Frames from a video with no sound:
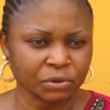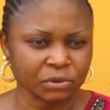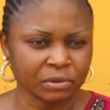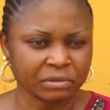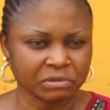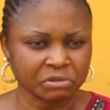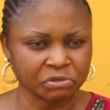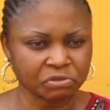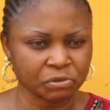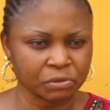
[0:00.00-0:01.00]
you know, it's
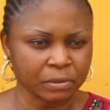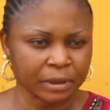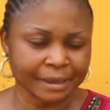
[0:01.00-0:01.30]
due to uh,